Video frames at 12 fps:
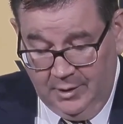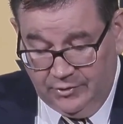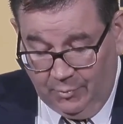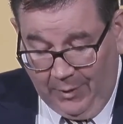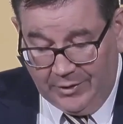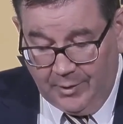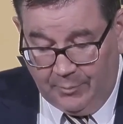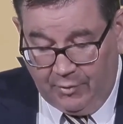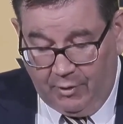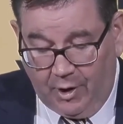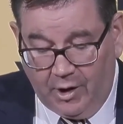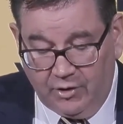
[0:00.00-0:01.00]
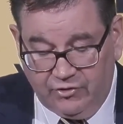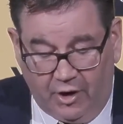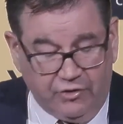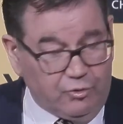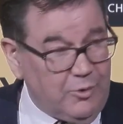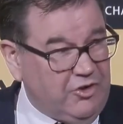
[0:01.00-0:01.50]
to one that
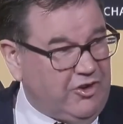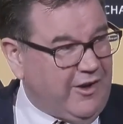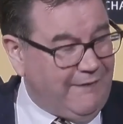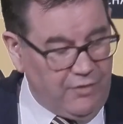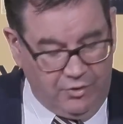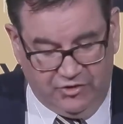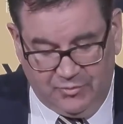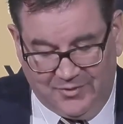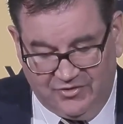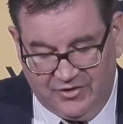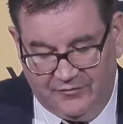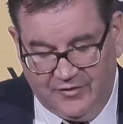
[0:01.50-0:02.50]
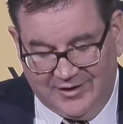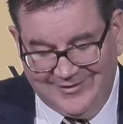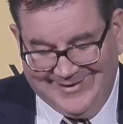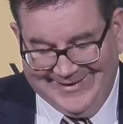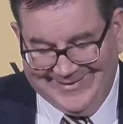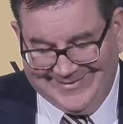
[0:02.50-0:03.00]
prioritised reaching a very specific
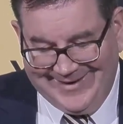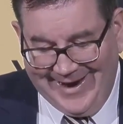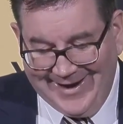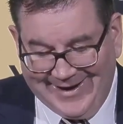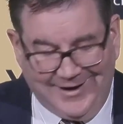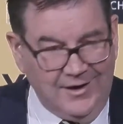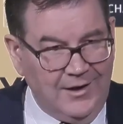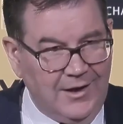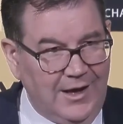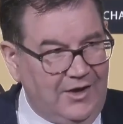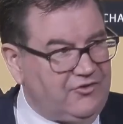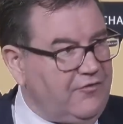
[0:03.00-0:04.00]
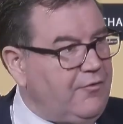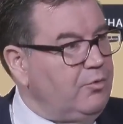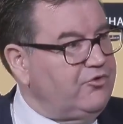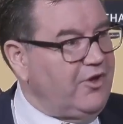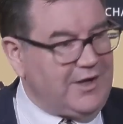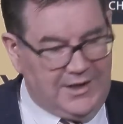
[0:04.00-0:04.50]
debt target as if it
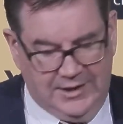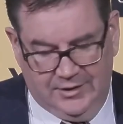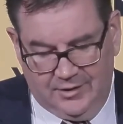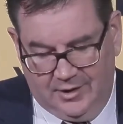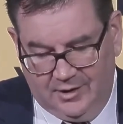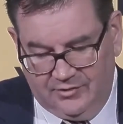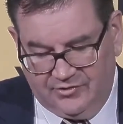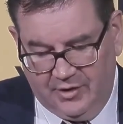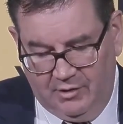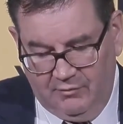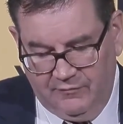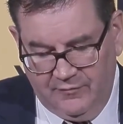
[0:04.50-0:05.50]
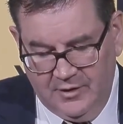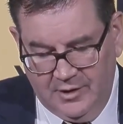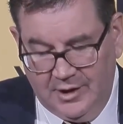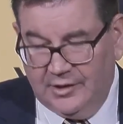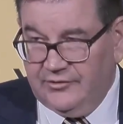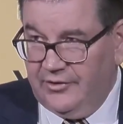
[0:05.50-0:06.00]
was an end in itself,
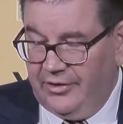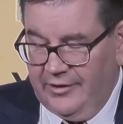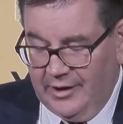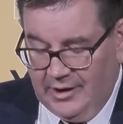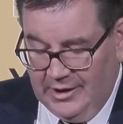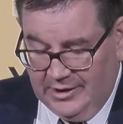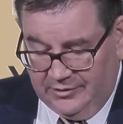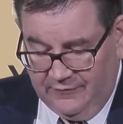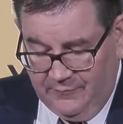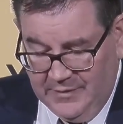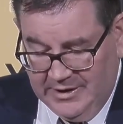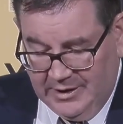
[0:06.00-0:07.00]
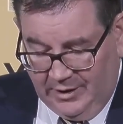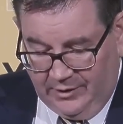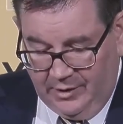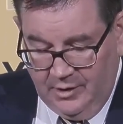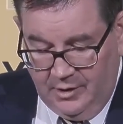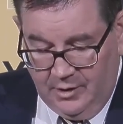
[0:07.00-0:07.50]
and to the neglect of many
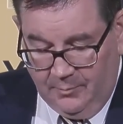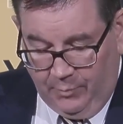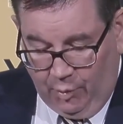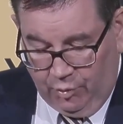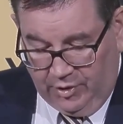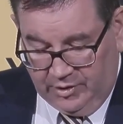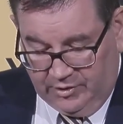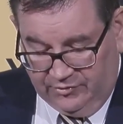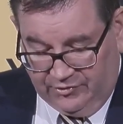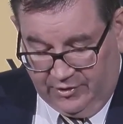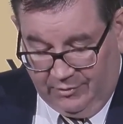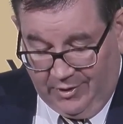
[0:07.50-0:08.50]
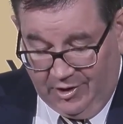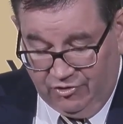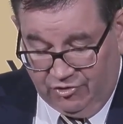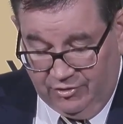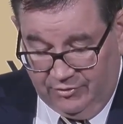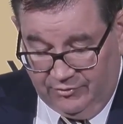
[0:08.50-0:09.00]
other important
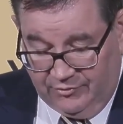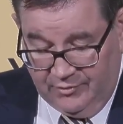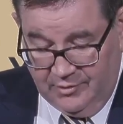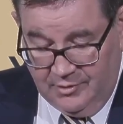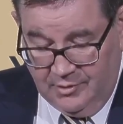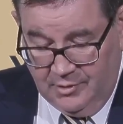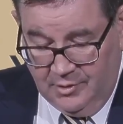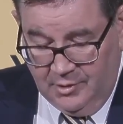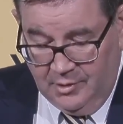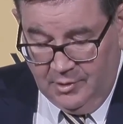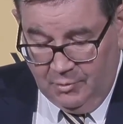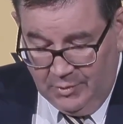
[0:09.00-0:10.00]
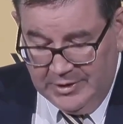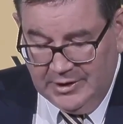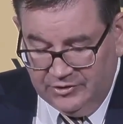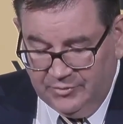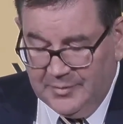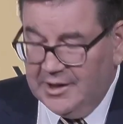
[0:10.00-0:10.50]
considerations. We
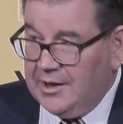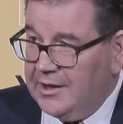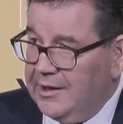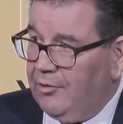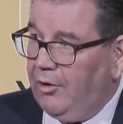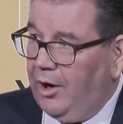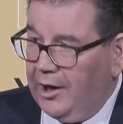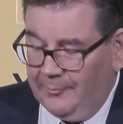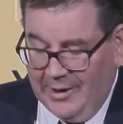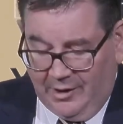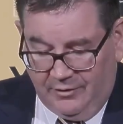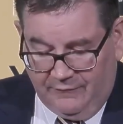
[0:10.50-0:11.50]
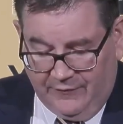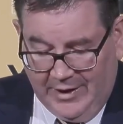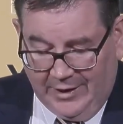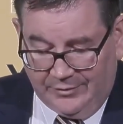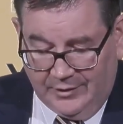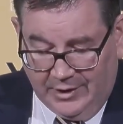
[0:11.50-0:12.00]
need to be clear-eyed about the
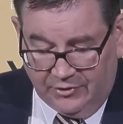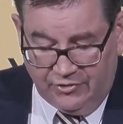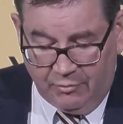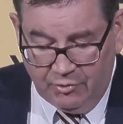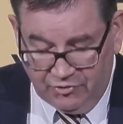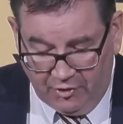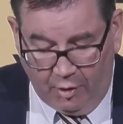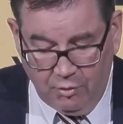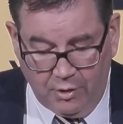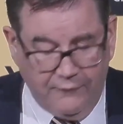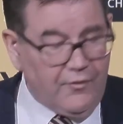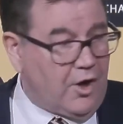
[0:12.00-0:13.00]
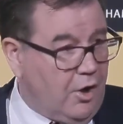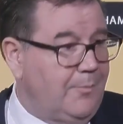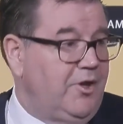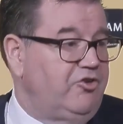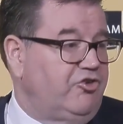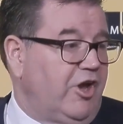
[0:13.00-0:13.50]
fact that as a result of
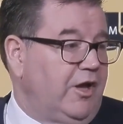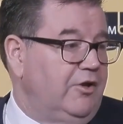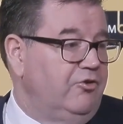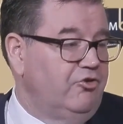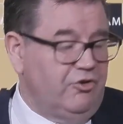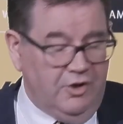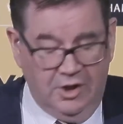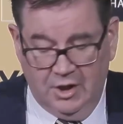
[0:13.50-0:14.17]
climate change,